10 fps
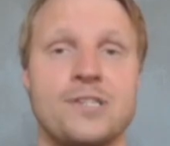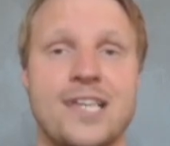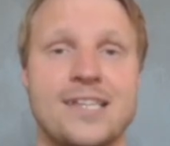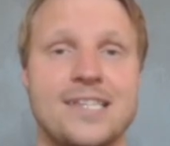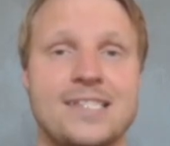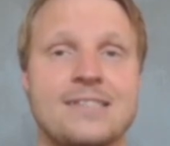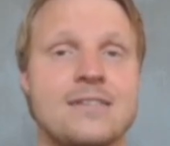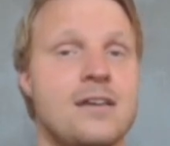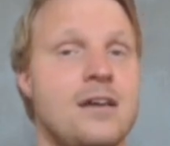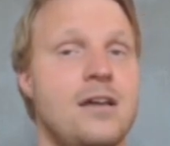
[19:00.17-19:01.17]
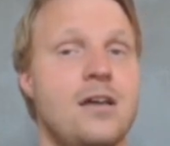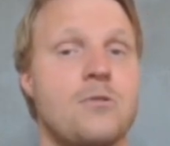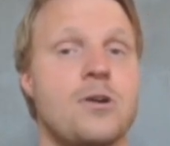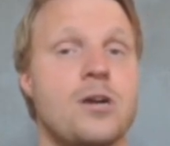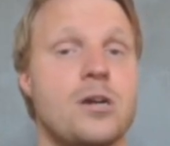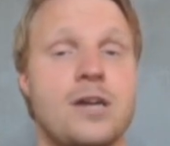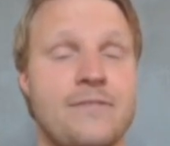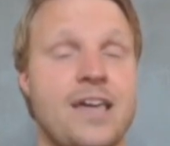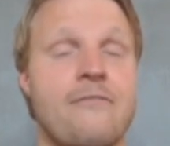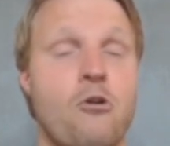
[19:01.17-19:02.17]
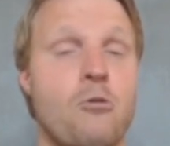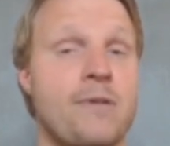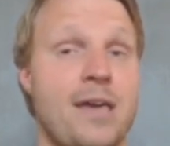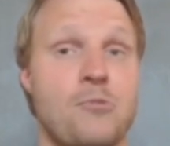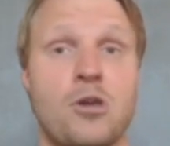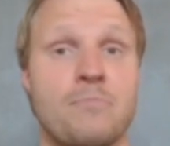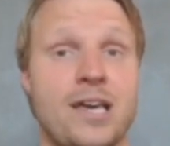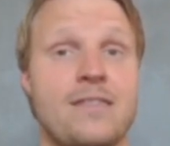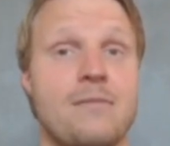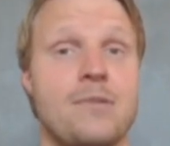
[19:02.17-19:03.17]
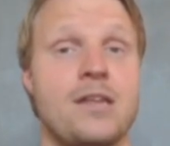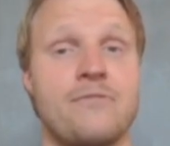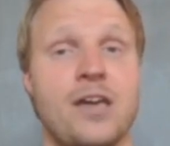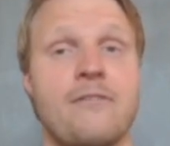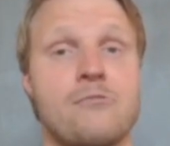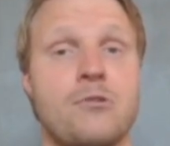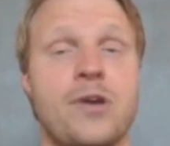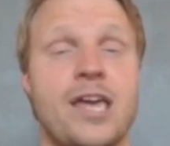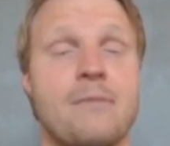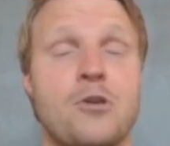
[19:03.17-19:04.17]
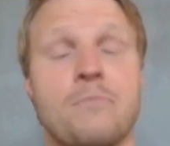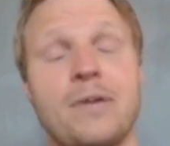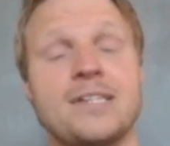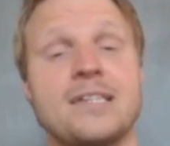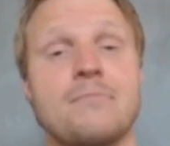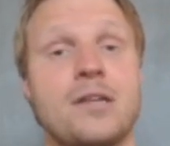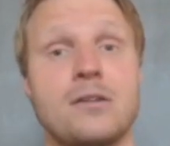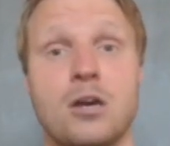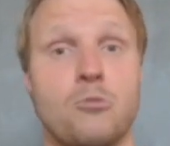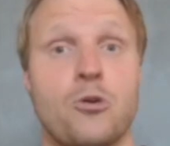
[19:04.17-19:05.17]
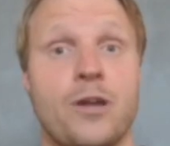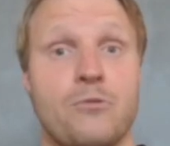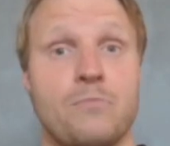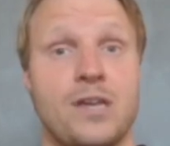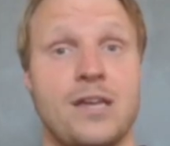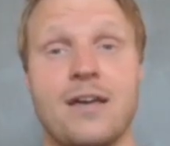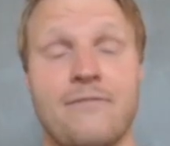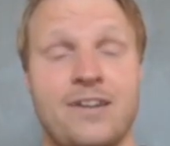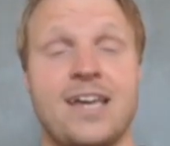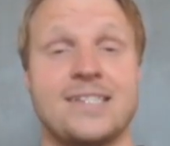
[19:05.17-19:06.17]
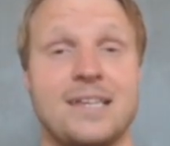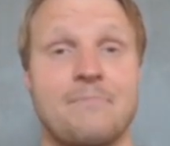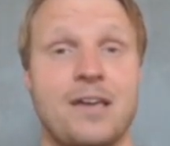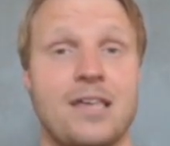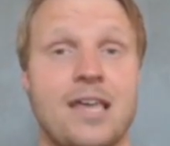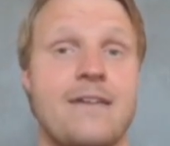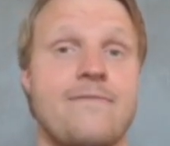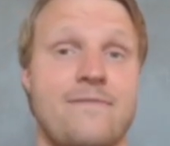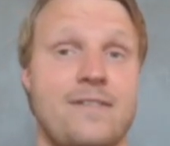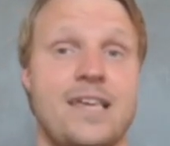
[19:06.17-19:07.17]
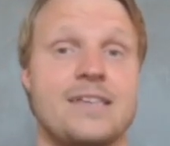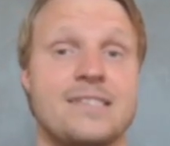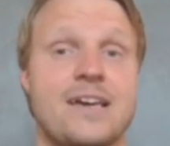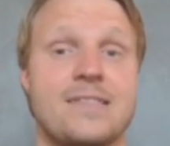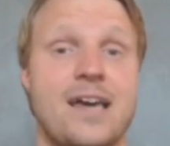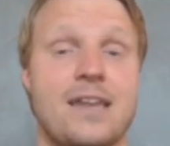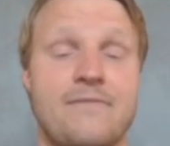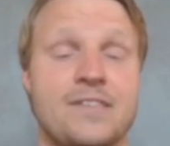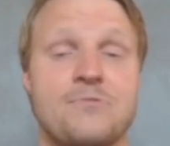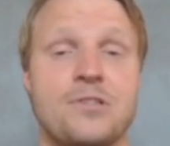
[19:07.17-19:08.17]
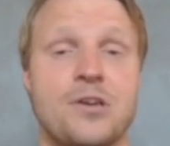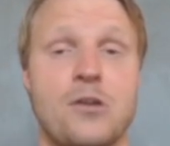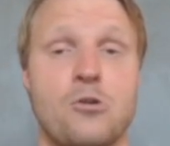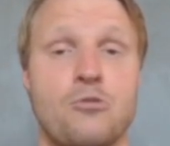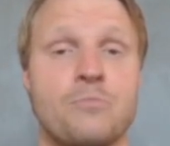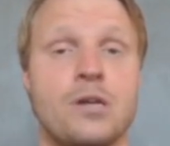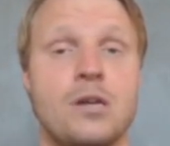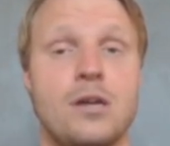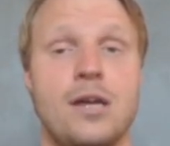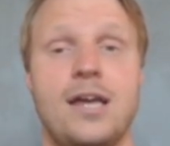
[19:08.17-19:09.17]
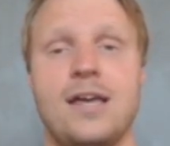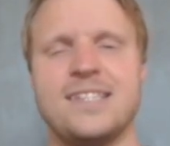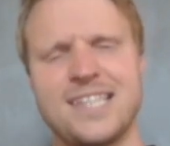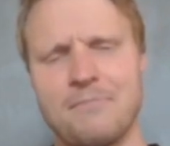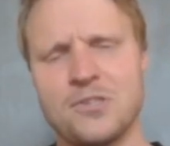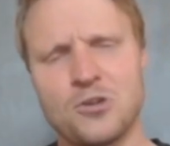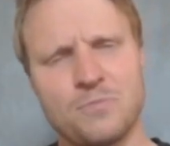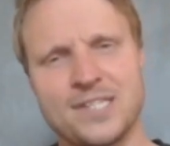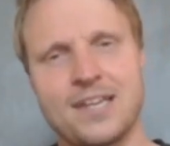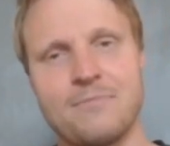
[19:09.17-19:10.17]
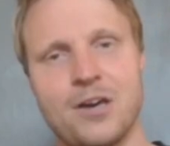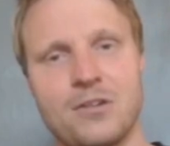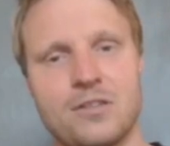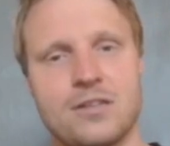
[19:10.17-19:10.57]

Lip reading: last season, where if they have a home game, you can play them, and if they have an away game, you can bench them. And Kabore would be a fantastic pick if he is like that, if he's really good at home. Same can sort of be said about